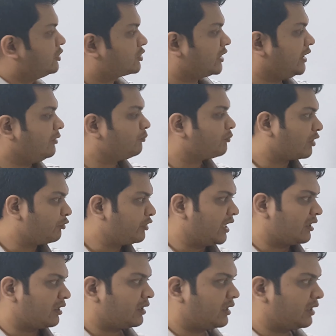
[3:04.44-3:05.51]
see, we
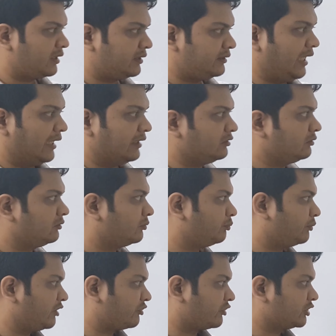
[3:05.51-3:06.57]
are done
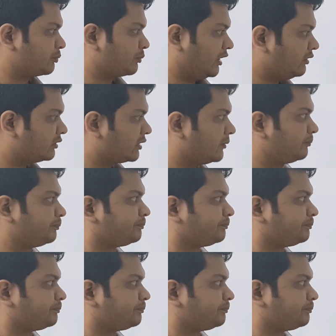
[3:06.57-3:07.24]
with the first part.